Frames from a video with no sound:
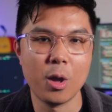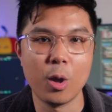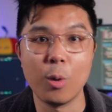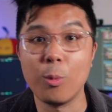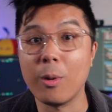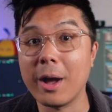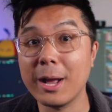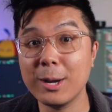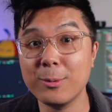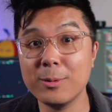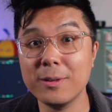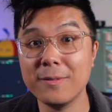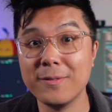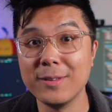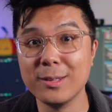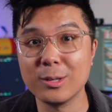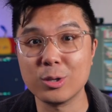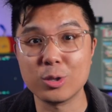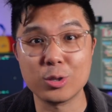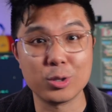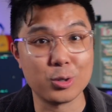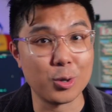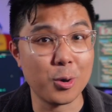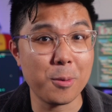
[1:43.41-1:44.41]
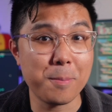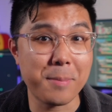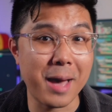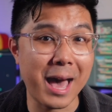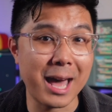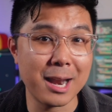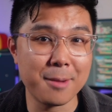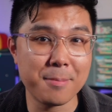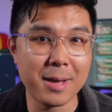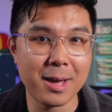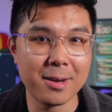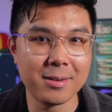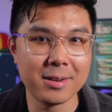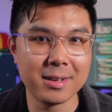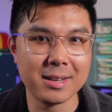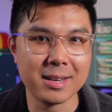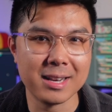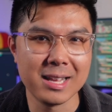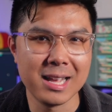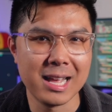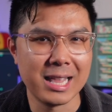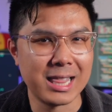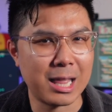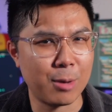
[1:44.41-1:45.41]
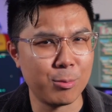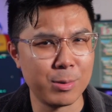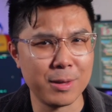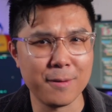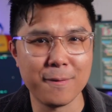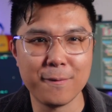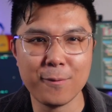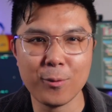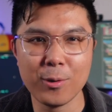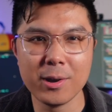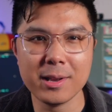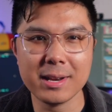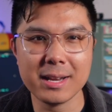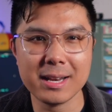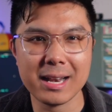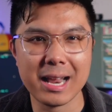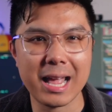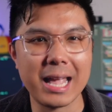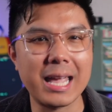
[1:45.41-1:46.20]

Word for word: Why do we feel so bad about it that we avoid it